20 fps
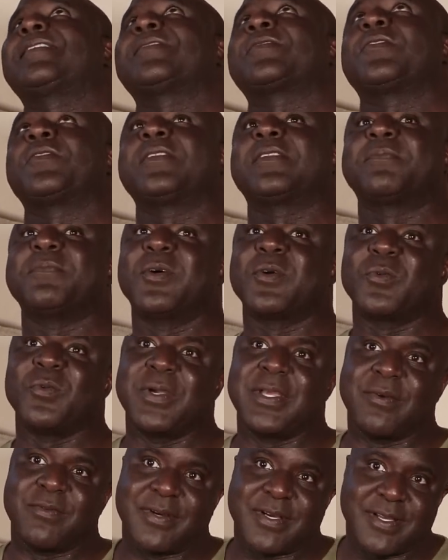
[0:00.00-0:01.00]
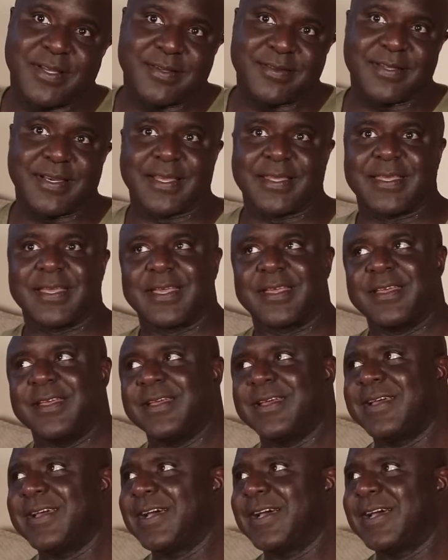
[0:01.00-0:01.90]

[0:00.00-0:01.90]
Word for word: I just only smoked weed once and I can't.